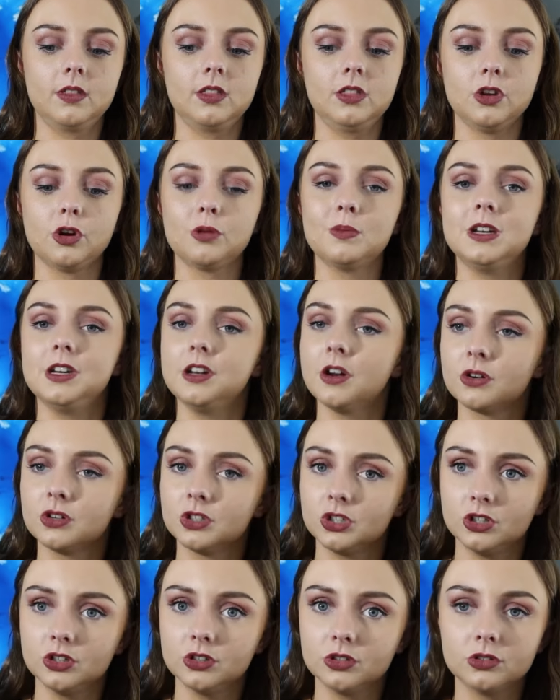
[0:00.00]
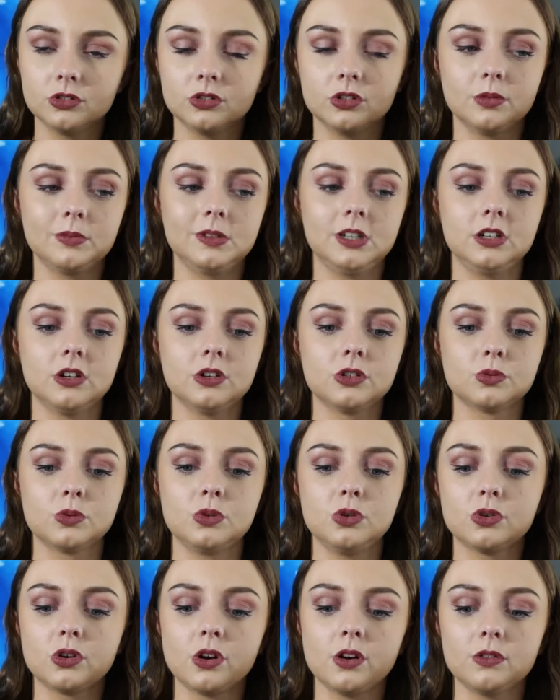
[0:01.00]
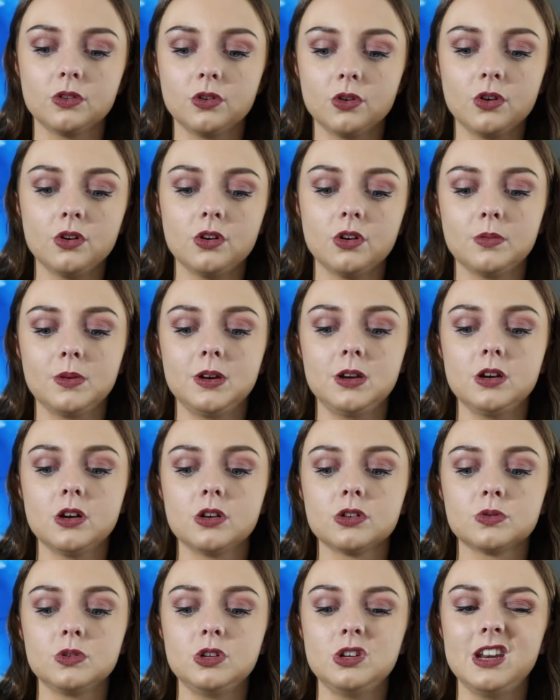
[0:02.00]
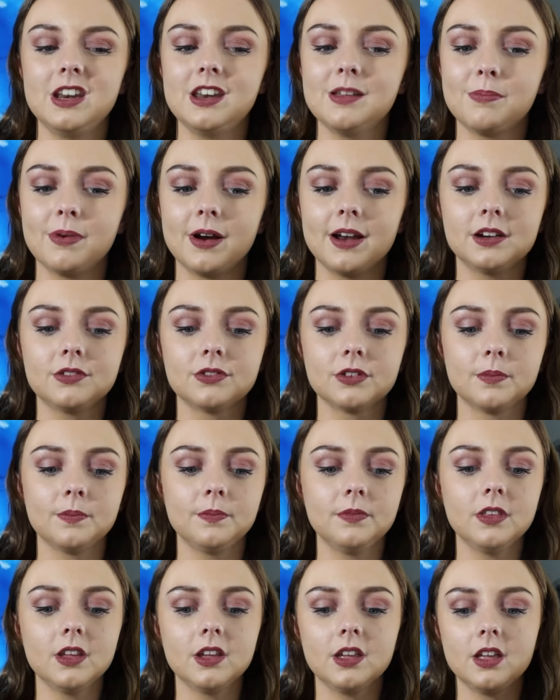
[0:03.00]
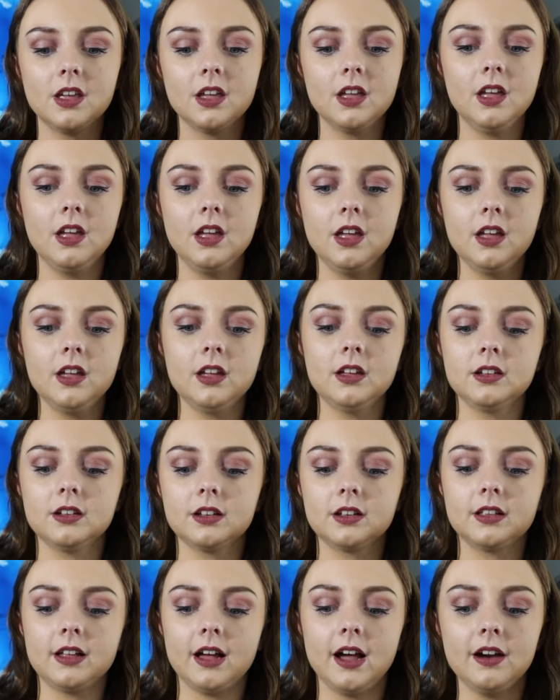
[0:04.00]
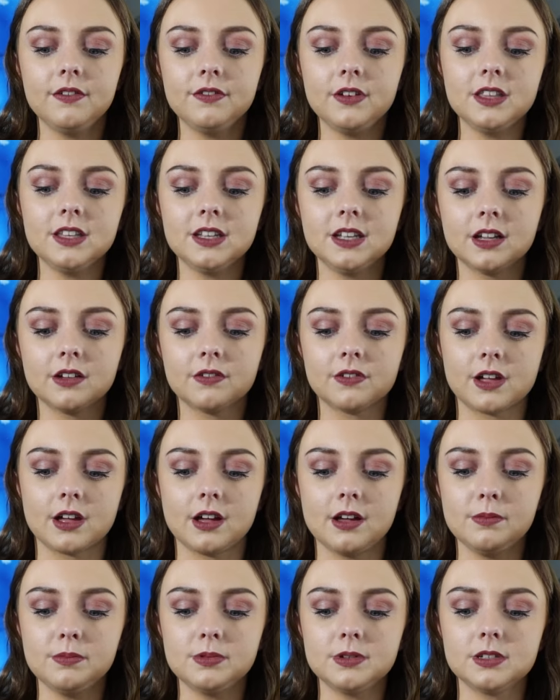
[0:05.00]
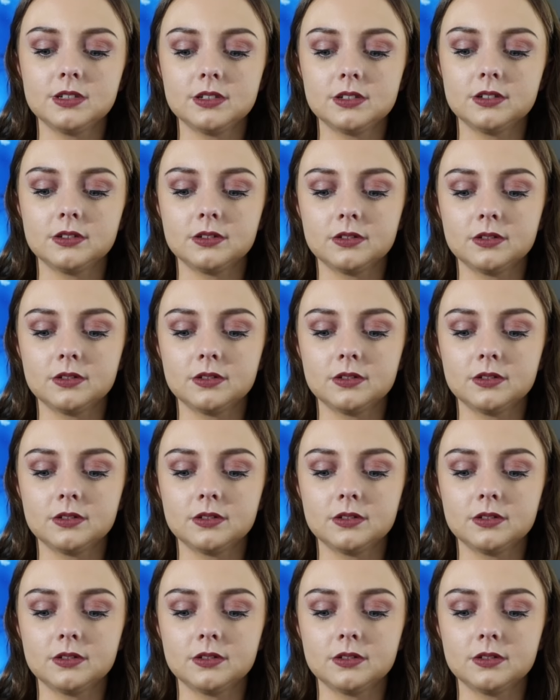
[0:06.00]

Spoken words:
nobody knows you. Nobody knows what you're going through. Nobody knows what you need to break from. Clarify the King of Cups.